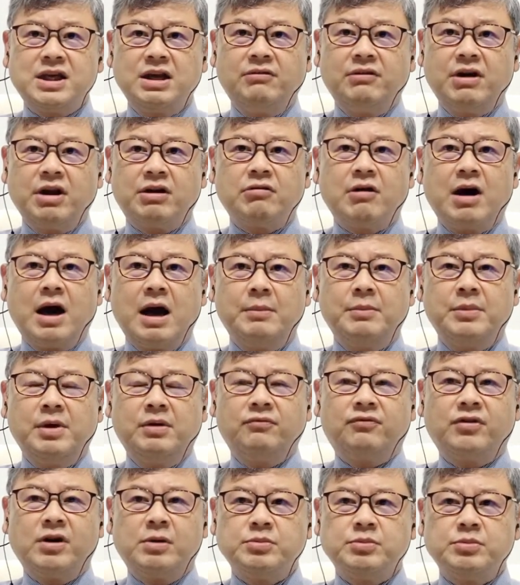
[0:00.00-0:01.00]

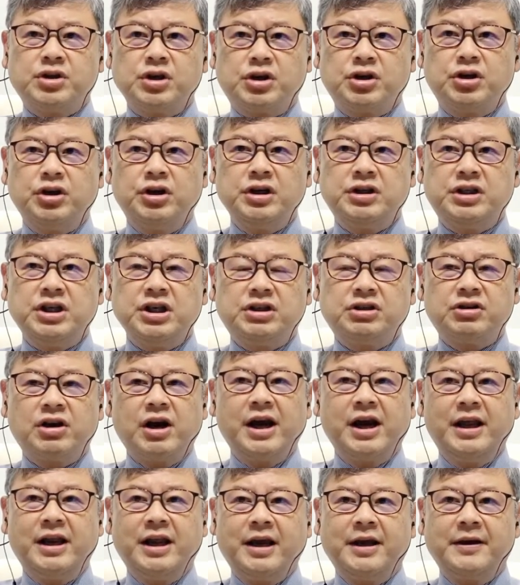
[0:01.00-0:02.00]
requirement from security
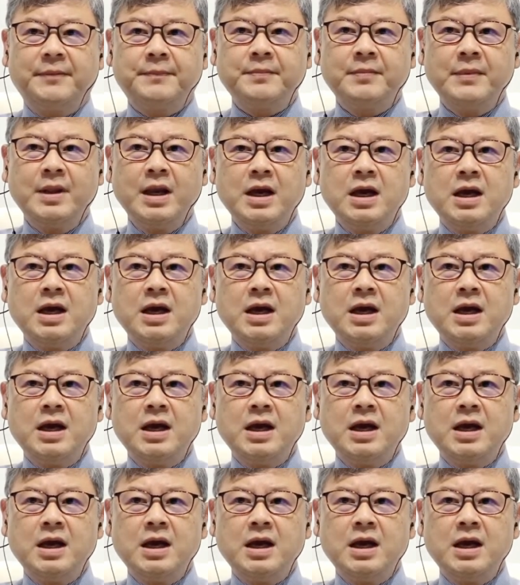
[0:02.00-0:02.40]
trading,